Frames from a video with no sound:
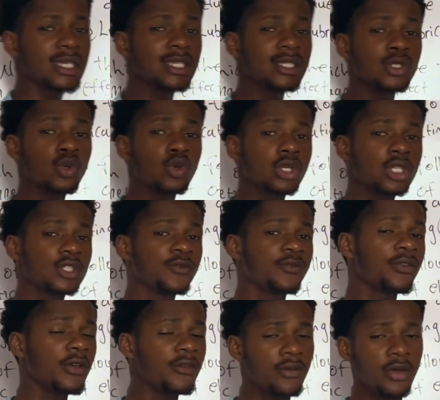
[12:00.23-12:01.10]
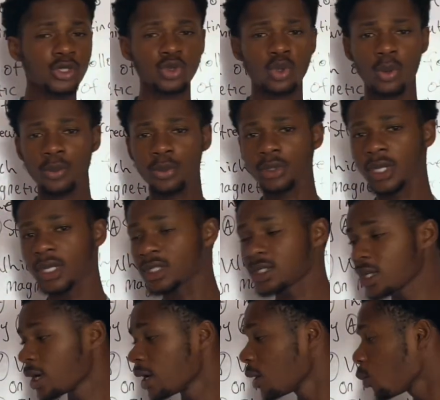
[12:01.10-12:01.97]
into its various
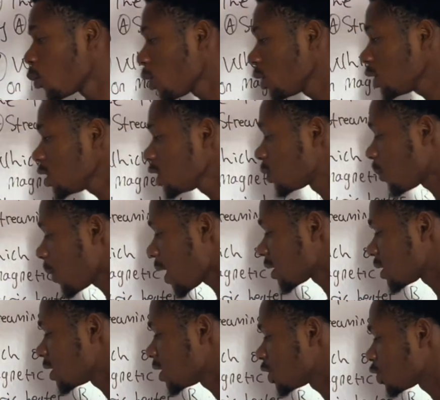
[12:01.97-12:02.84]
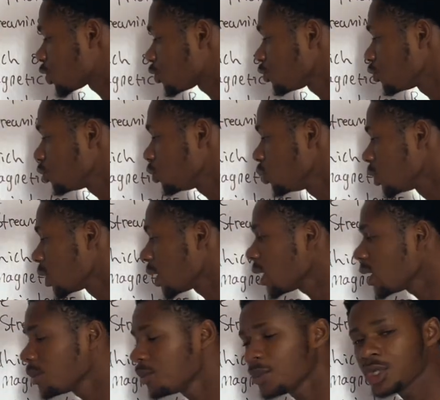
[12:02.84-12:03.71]
components when it passes through
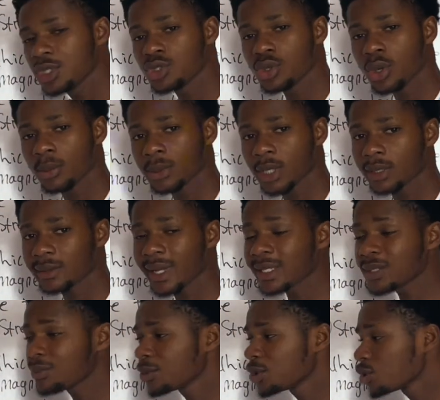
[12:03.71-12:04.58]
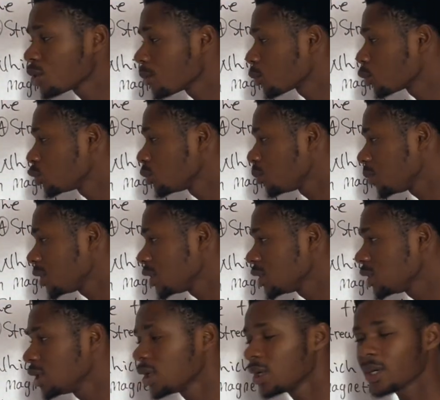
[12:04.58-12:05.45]
a medium. Now that medium could
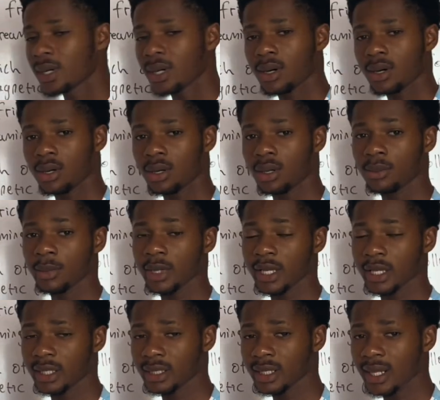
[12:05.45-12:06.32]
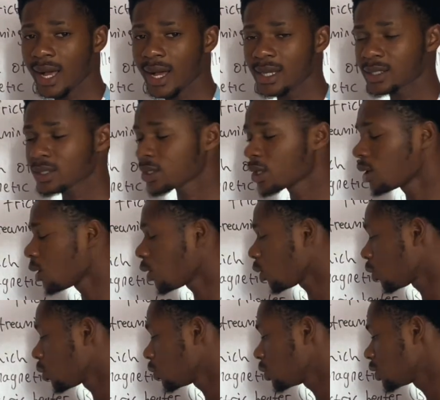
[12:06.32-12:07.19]
be a glass,
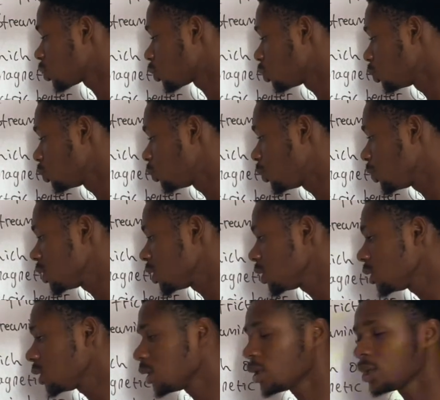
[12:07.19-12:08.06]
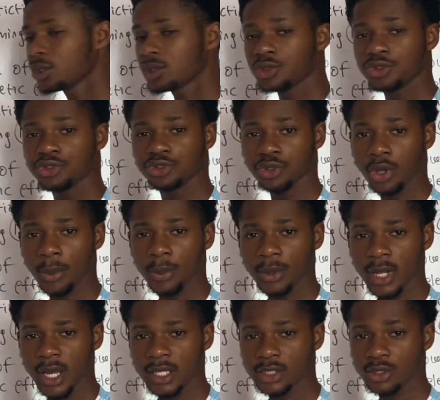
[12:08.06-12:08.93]
or it could be
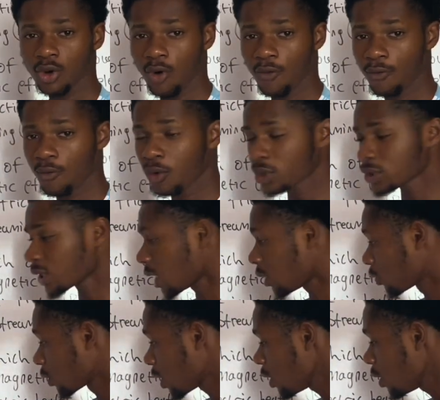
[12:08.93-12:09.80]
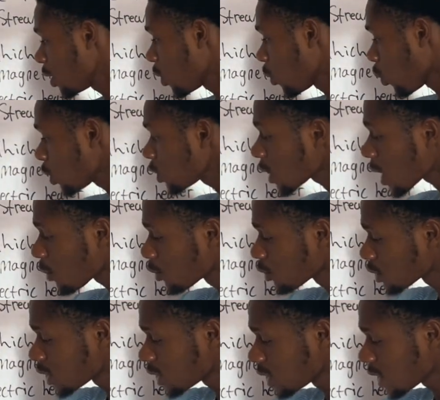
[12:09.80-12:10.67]
droplets of water. Okay, what
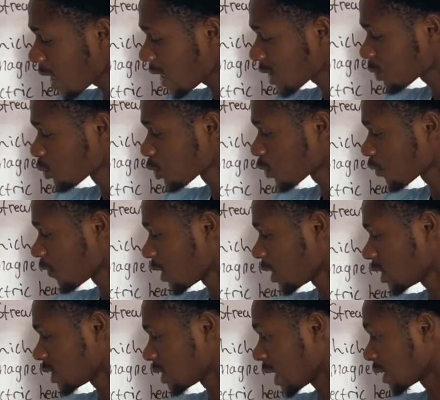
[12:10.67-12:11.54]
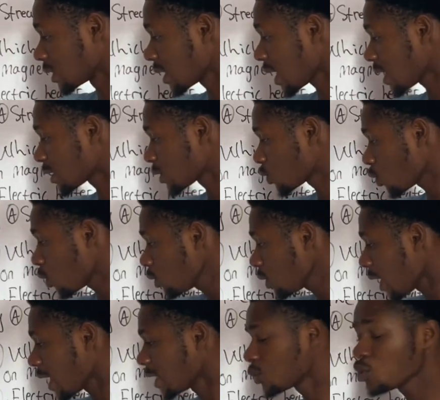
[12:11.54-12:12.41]
happens in the atmosphere is that as
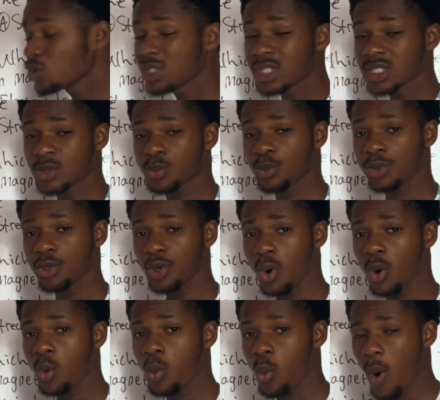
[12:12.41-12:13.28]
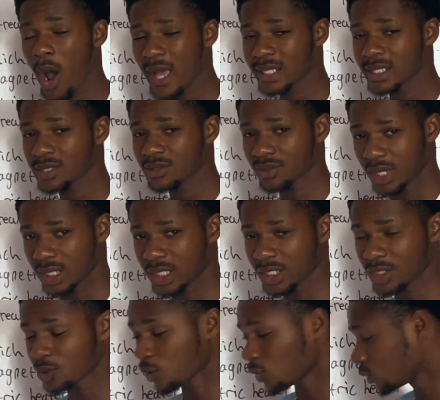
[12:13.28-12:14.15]
sunlight, which is pure white
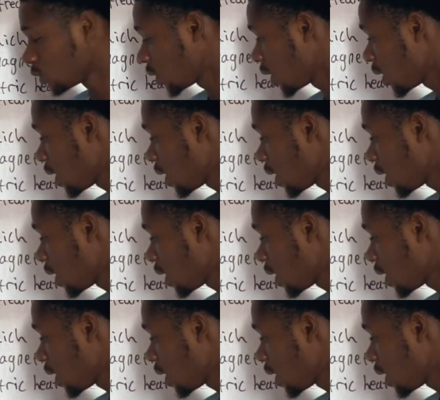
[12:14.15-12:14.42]
radiation,